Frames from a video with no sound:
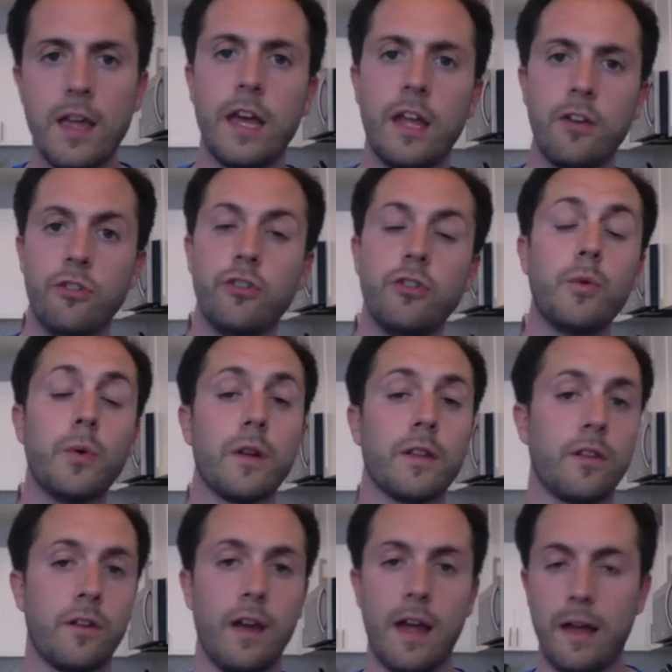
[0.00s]
and do what
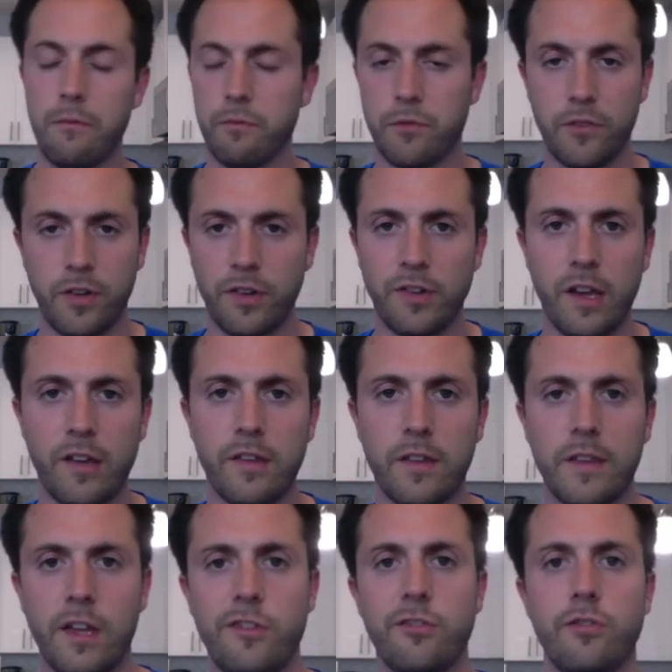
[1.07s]
they're suggesting
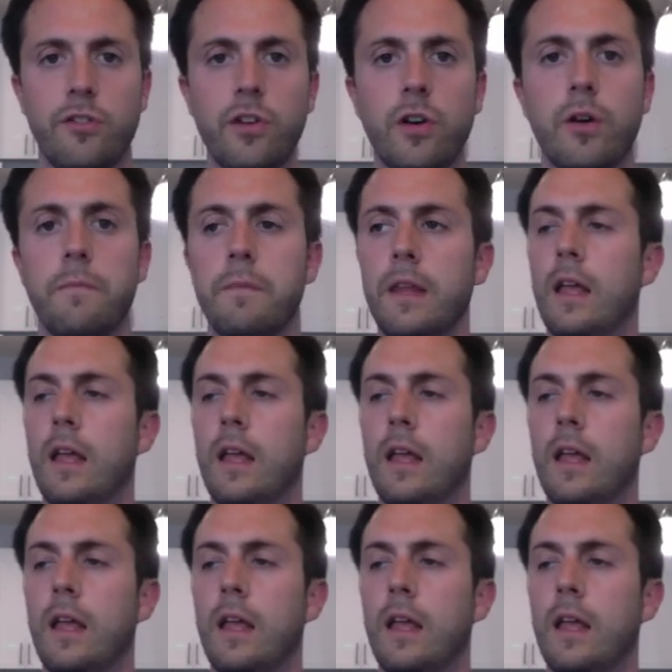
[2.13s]
that you do.